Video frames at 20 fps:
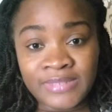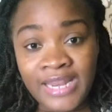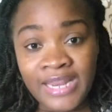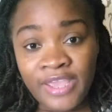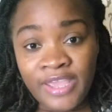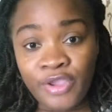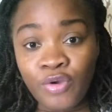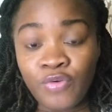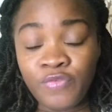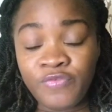
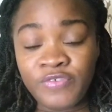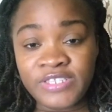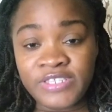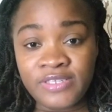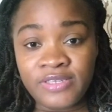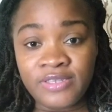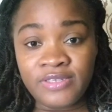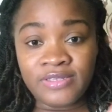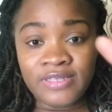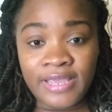like
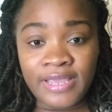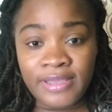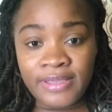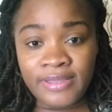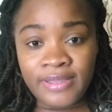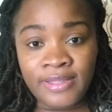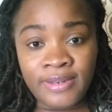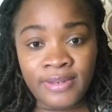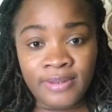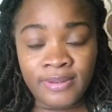overseas, like
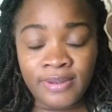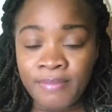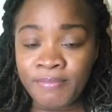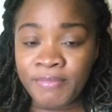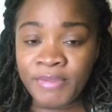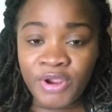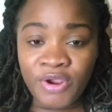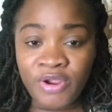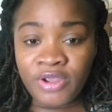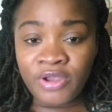in
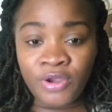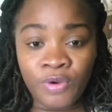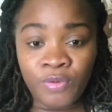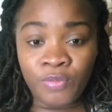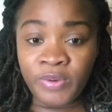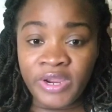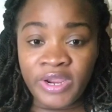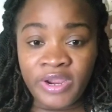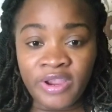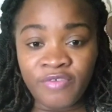America,
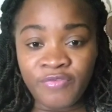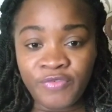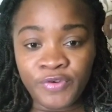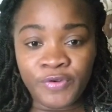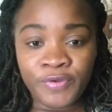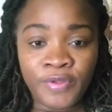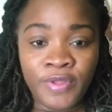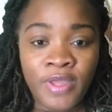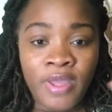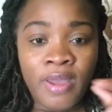
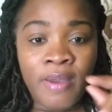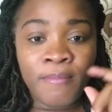wherever.